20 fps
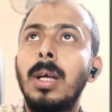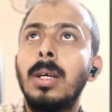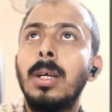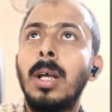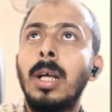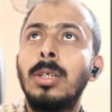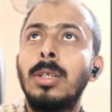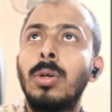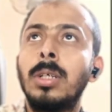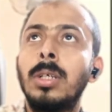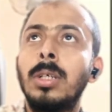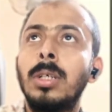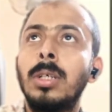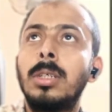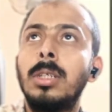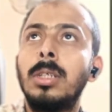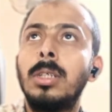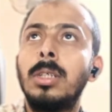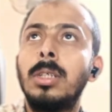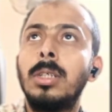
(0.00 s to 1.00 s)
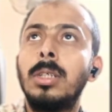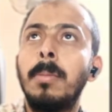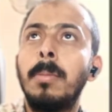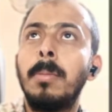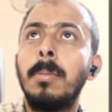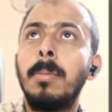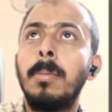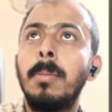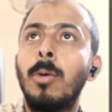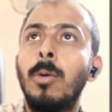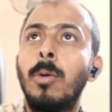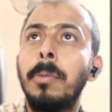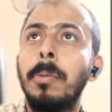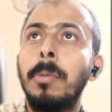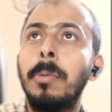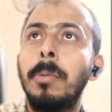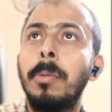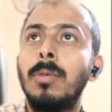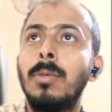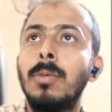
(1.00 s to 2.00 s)
So yeah, as you can see, the name
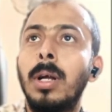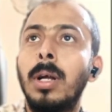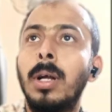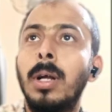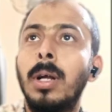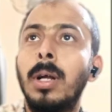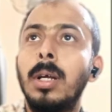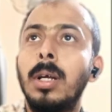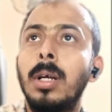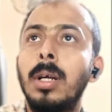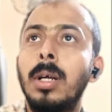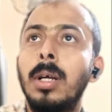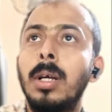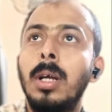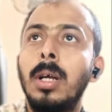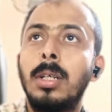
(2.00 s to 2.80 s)
demo VPC1,